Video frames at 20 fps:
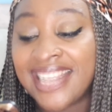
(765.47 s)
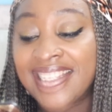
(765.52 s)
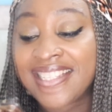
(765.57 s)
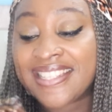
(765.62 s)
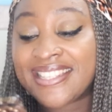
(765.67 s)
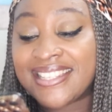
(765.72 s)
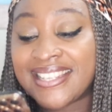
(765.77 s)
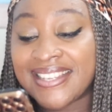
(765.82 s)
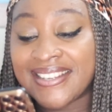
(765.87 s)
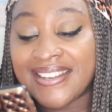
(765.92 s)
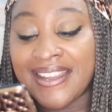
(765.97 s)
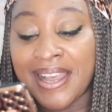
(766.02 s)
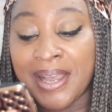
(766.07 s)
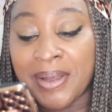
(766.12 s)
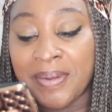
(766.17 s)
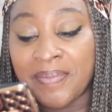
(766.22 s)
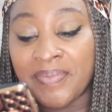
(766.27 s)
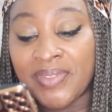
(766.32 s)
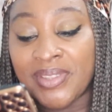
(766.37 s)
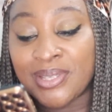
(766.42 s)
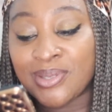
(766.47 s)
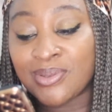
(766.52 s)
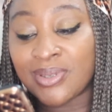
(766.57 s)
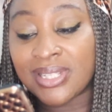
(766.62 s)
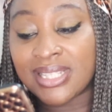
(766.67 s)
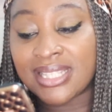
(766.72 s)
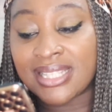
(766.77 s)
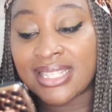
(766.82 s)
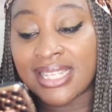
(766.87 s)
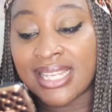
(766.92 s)
So this
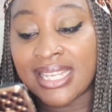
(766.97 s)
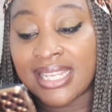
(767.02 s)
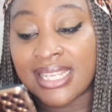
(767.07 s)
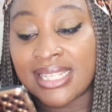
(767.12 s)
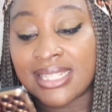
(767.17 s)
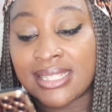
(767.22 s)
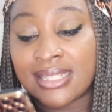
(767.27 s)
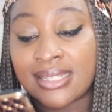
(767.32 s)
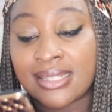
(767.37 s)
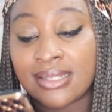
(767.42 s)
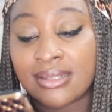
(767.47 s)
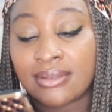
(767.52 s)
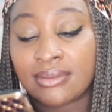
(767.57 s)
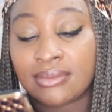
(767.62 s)
one says,